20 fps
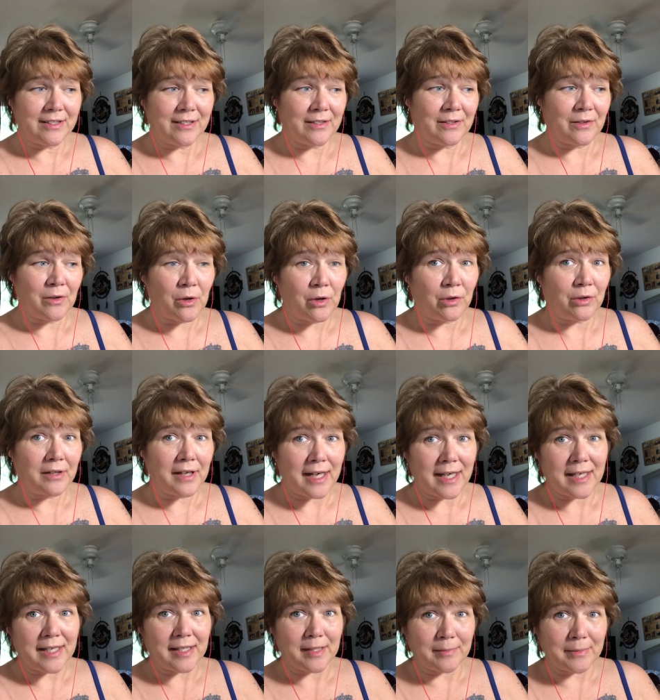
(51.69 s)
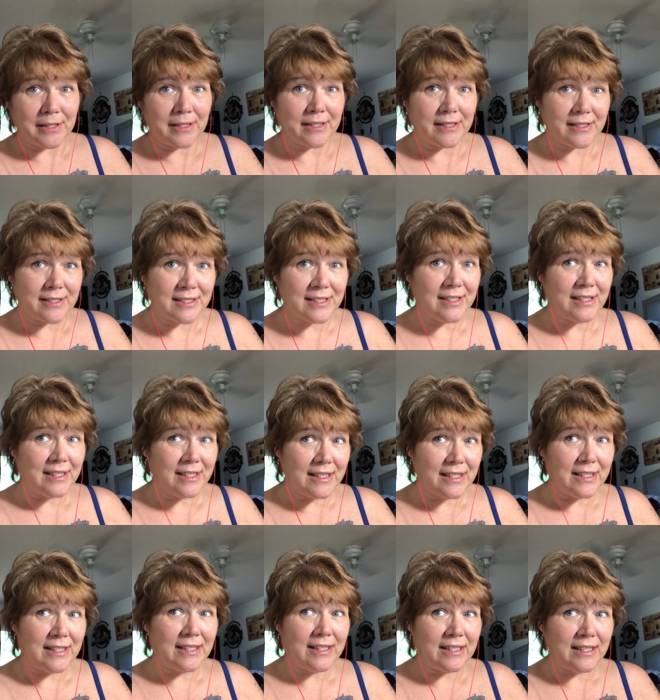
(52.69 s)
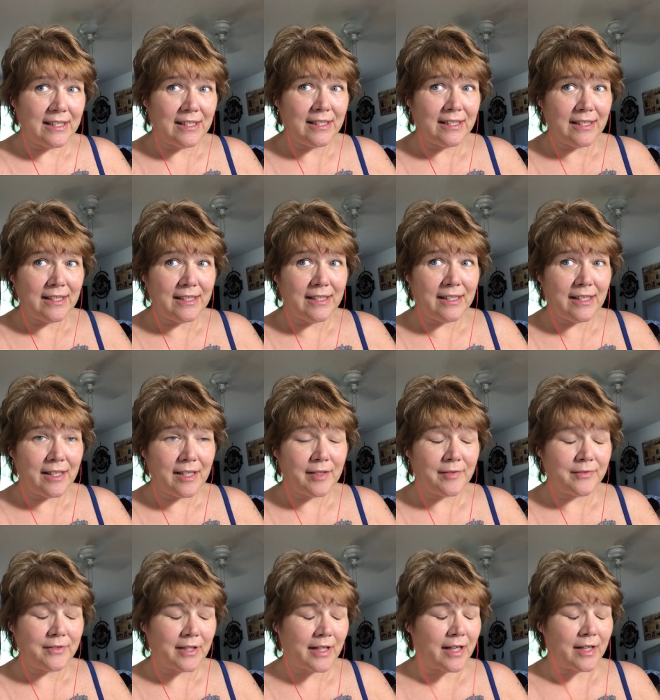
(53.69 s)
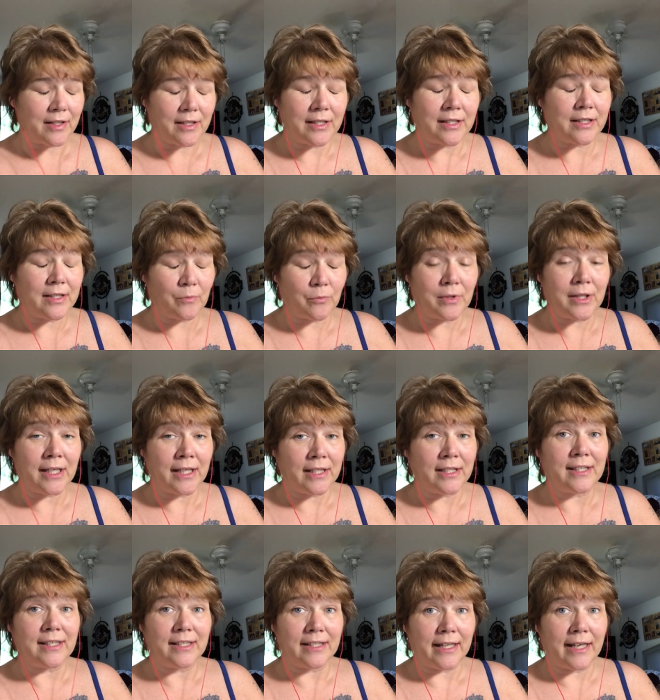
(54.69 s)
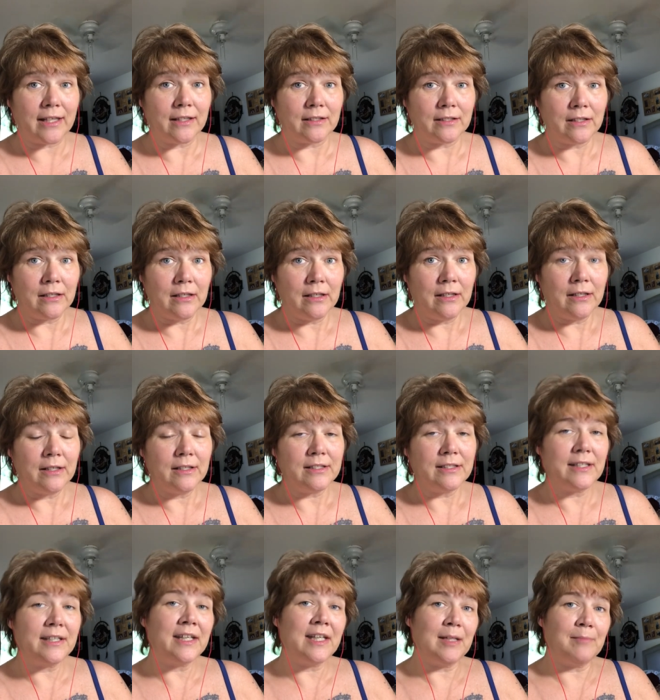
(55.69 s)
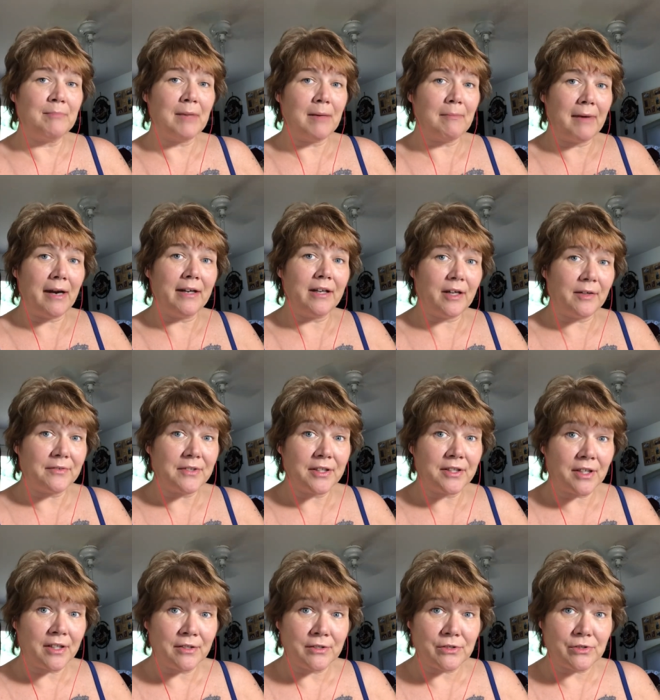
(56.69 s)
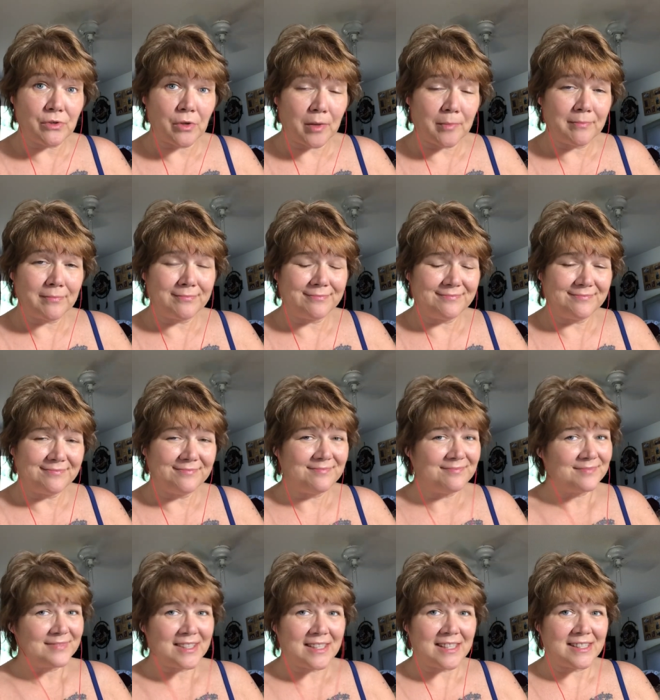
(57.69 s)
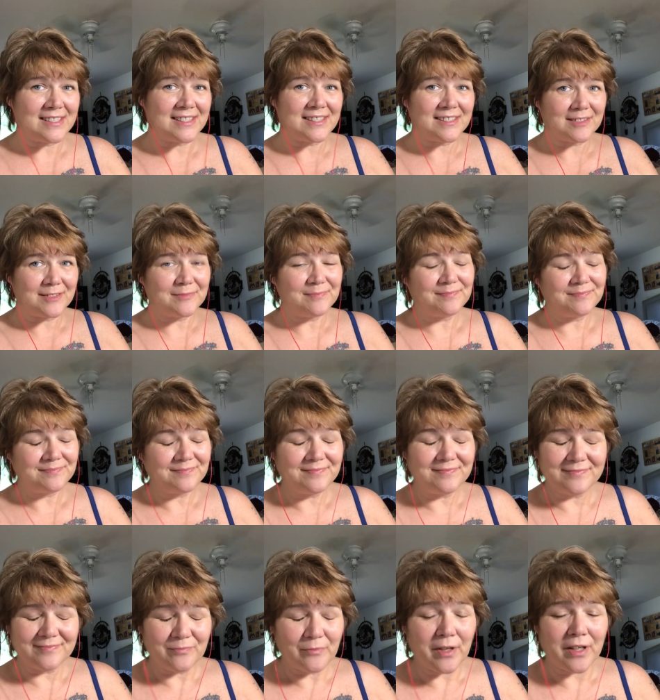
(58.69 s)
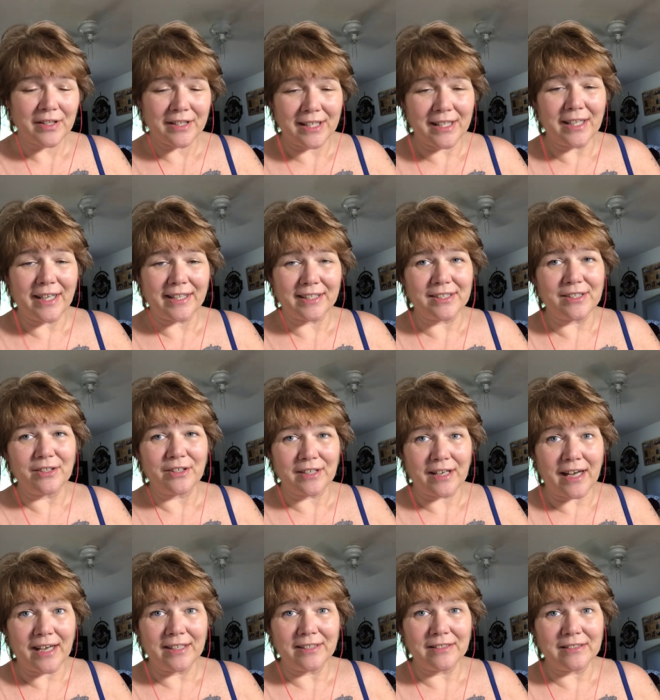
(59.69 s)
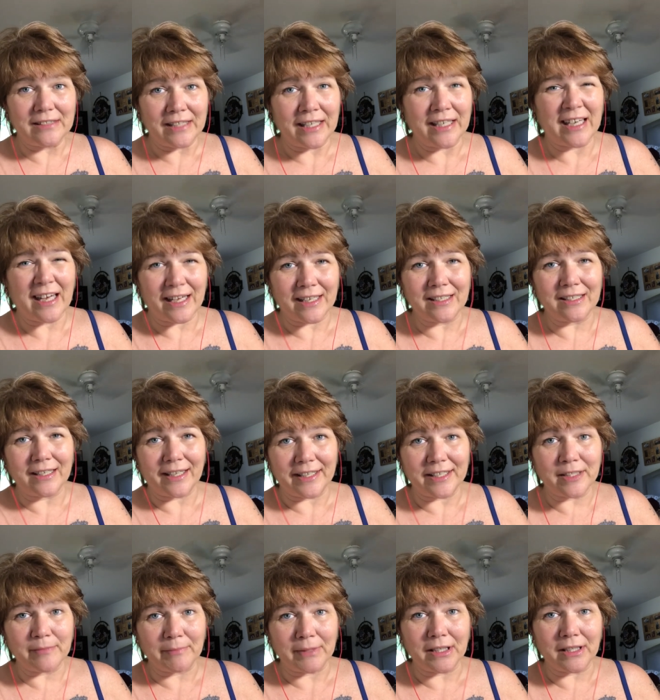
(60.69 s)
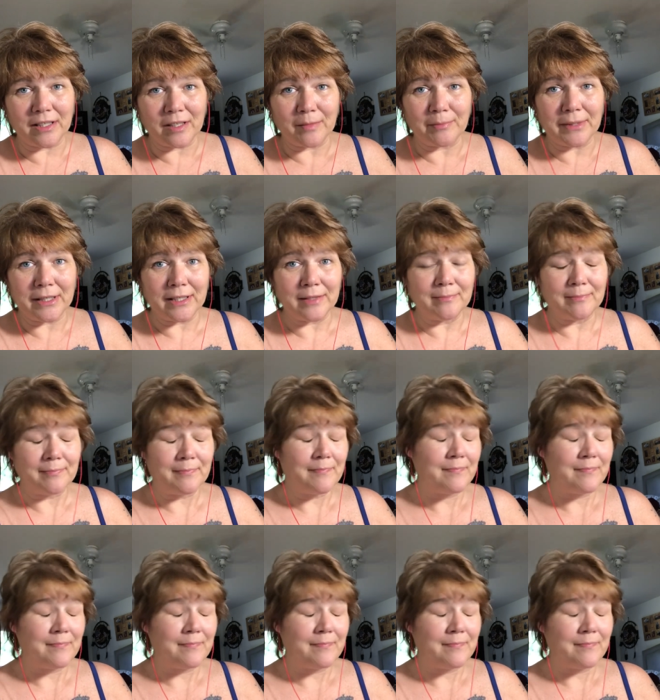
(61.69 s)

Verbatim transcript: Did the whole A, B, C, D, E, F. Yeah, he, we, he did that to keep my mind off the thunderstorm. Because whether he liked it or not, he kind of liked me a little bit.